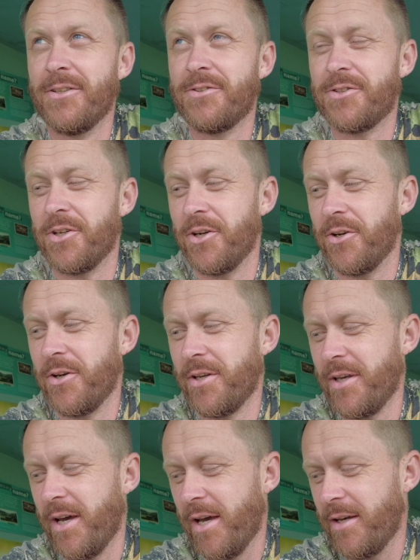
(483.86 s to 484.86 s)
So
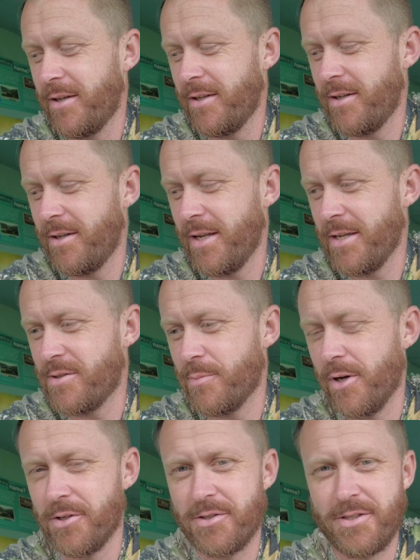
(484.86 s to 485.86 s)
yeah, needs
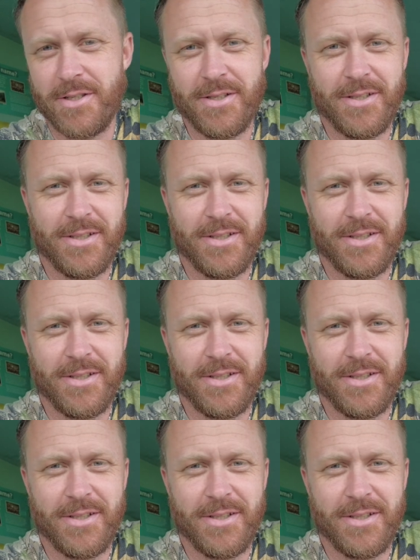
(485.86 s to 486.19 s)
must.